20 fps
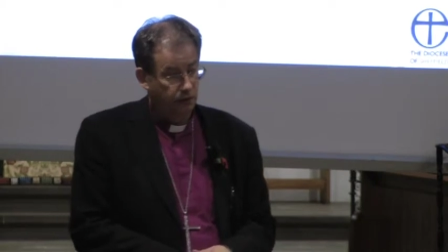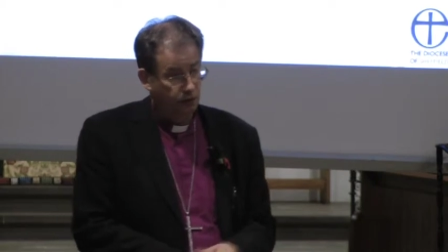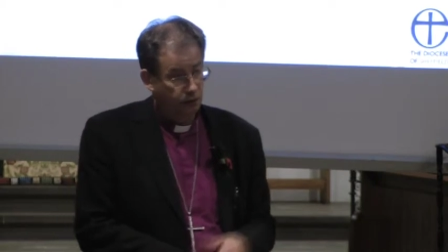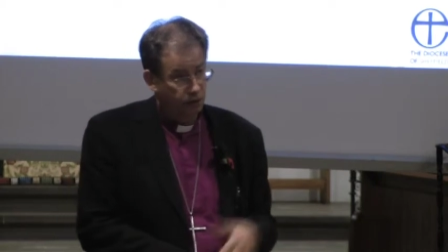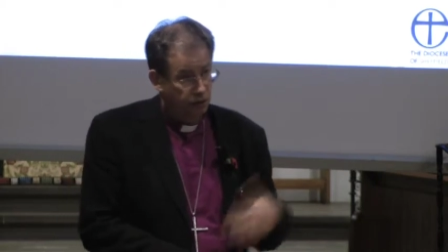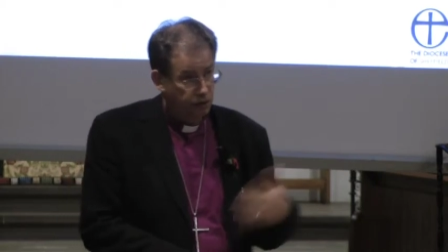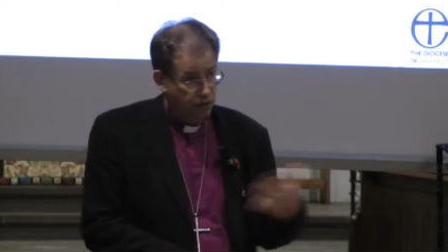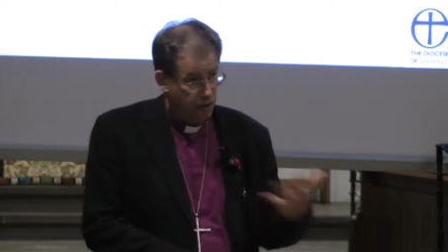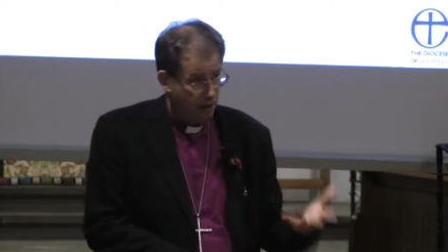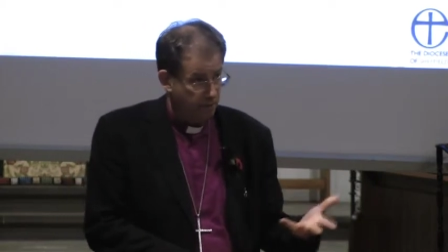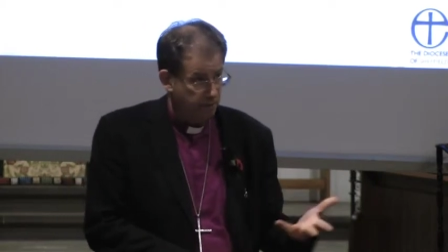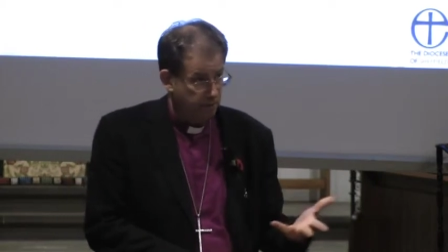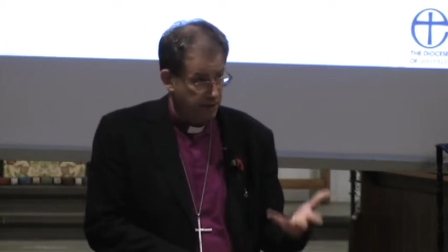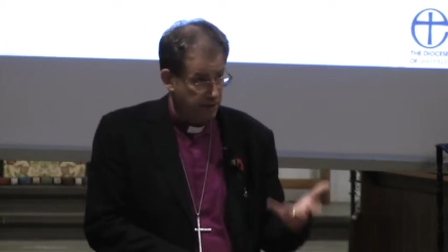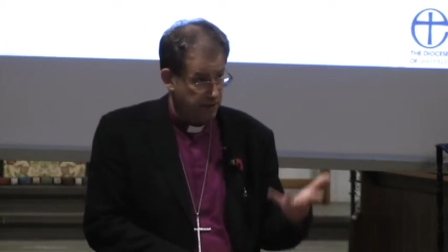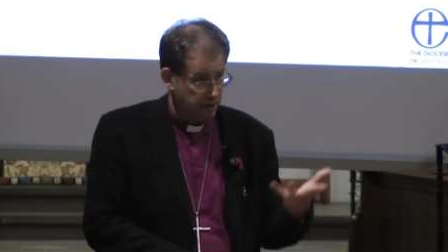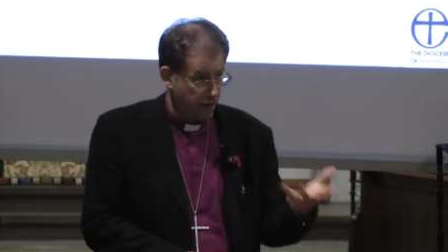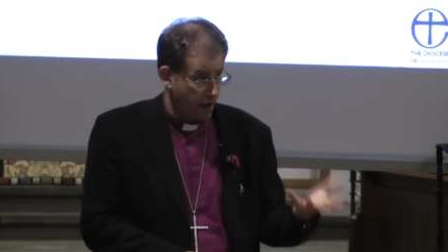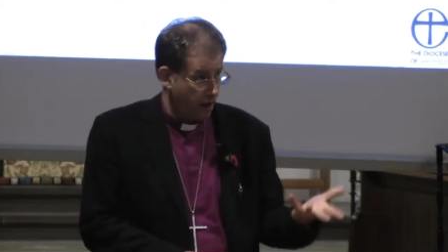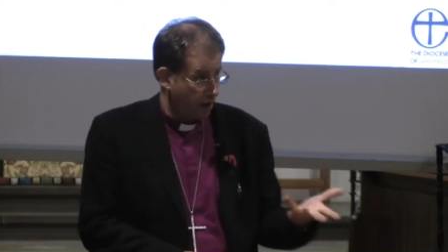Good
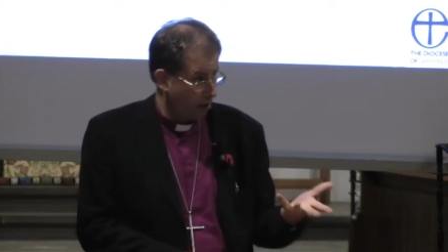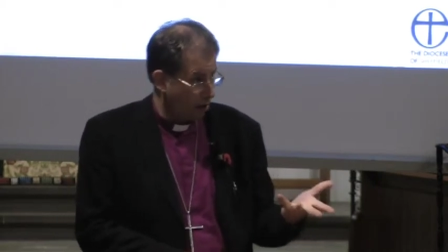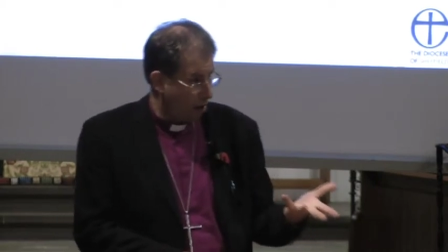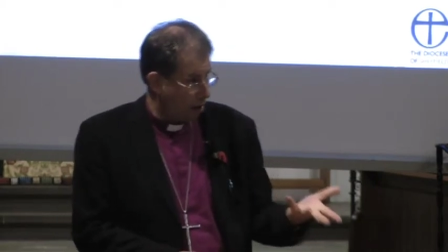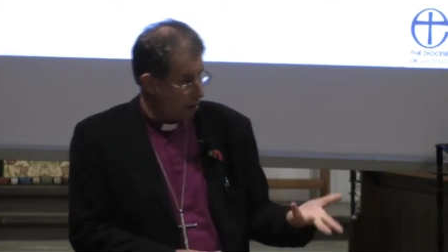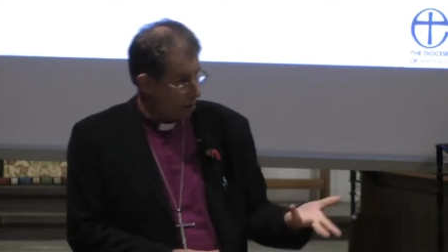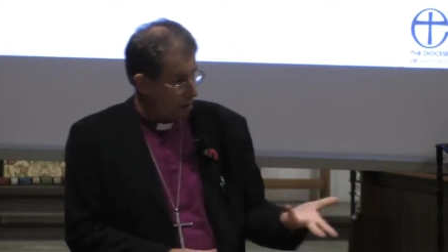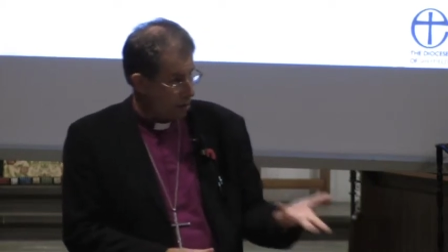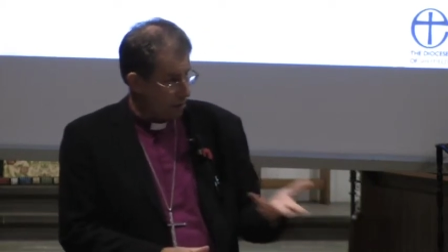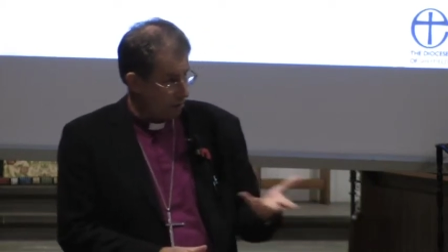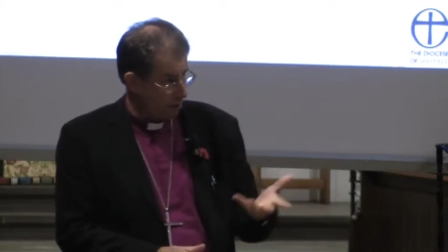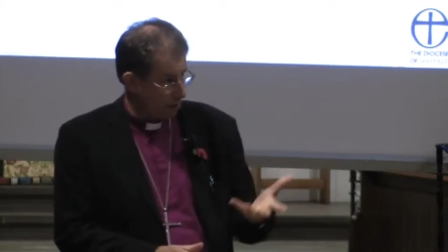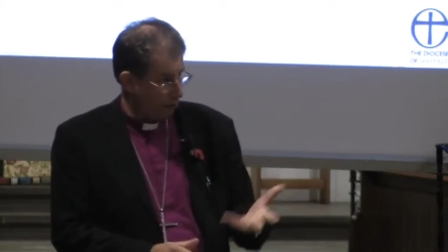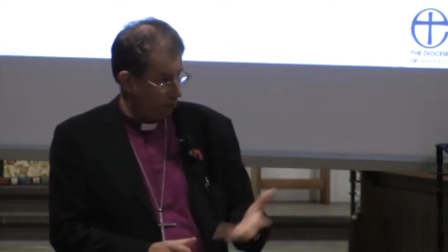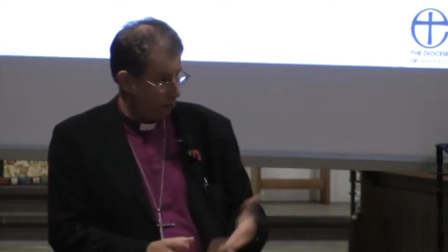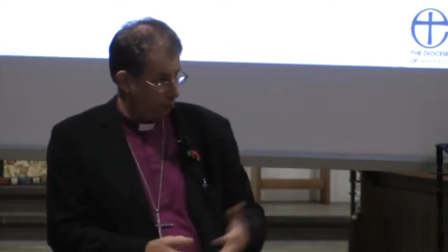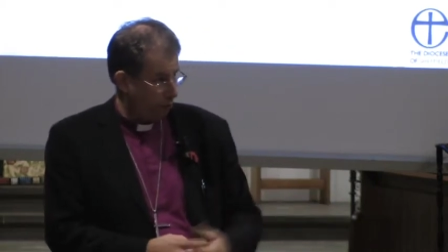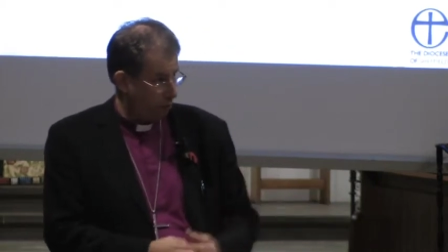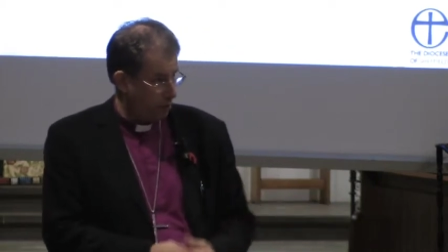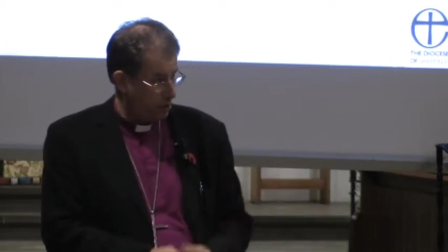numbers, thank God, are coming
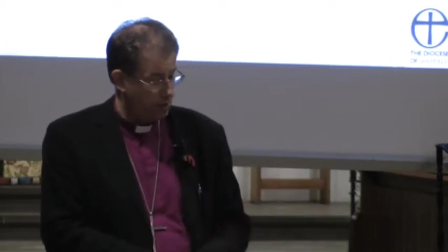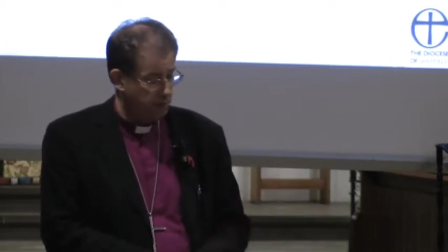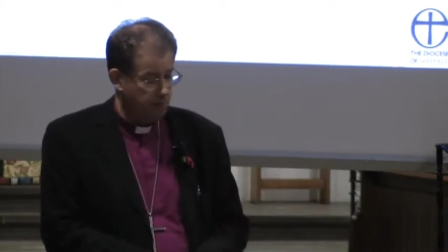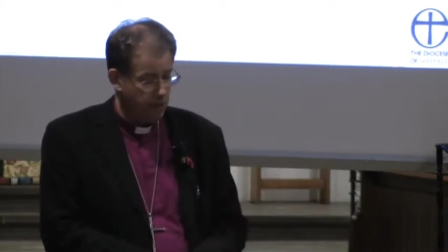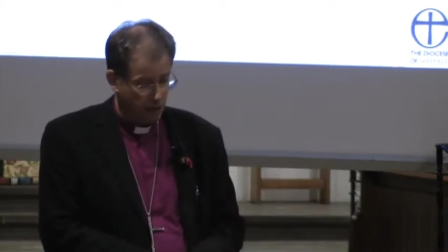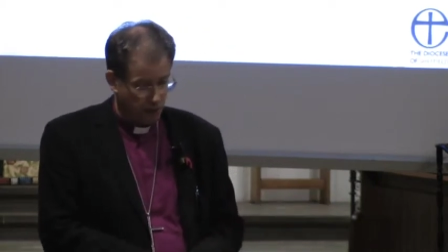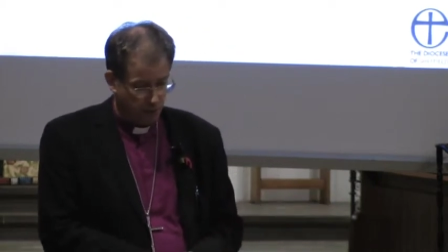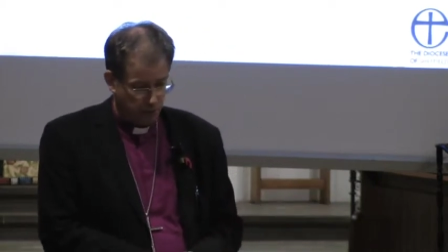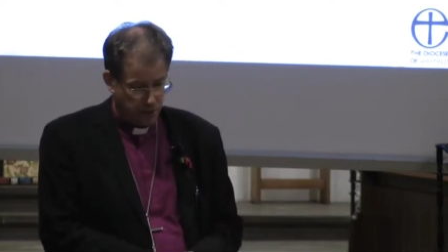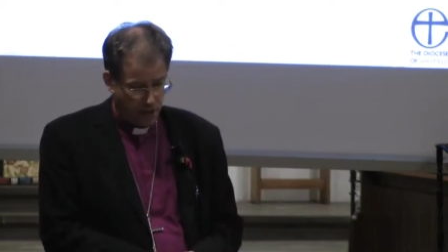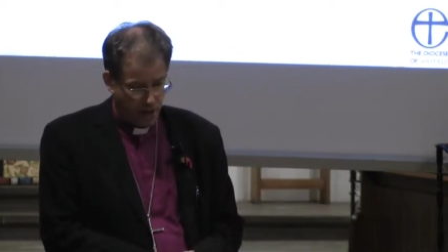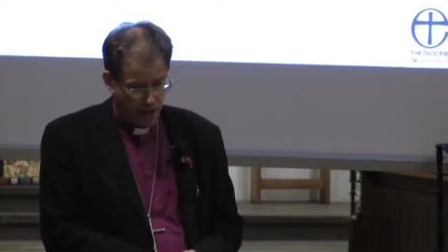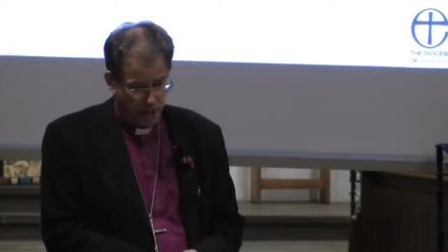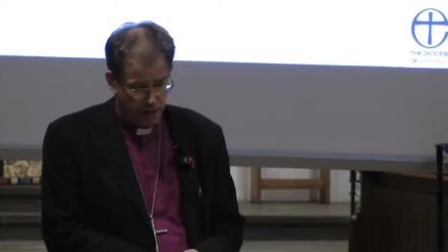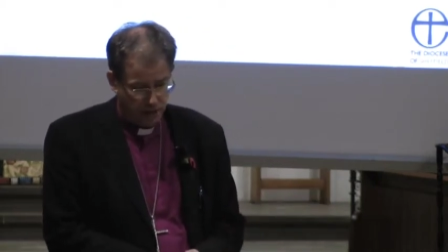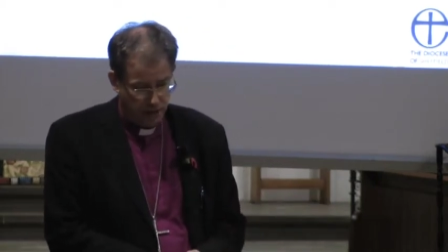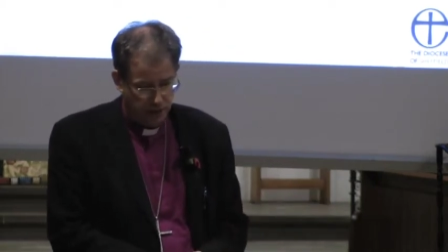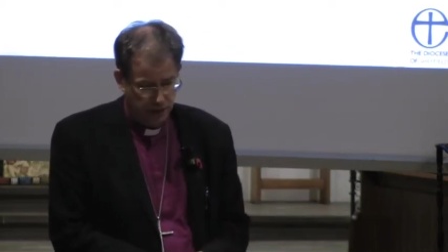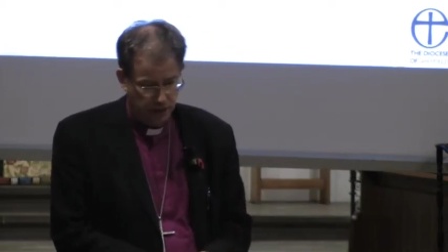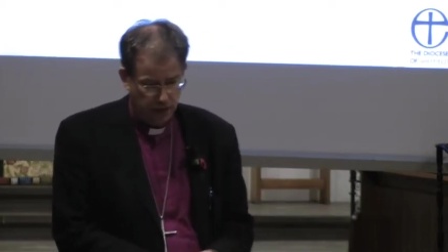forward to be
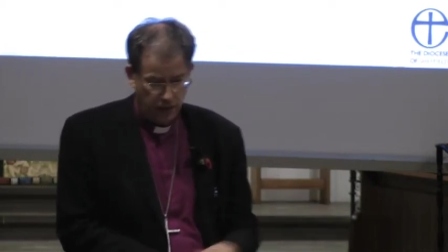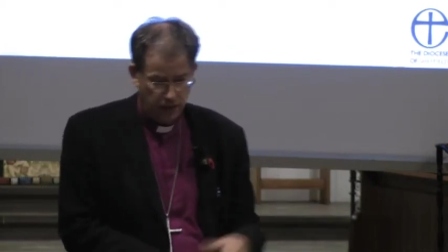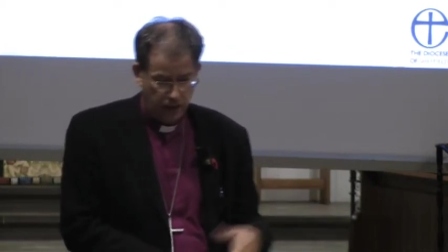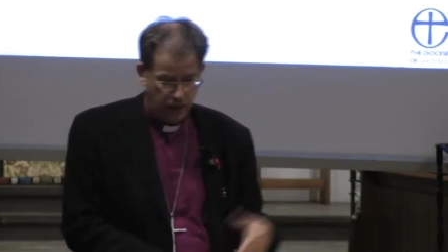ordained,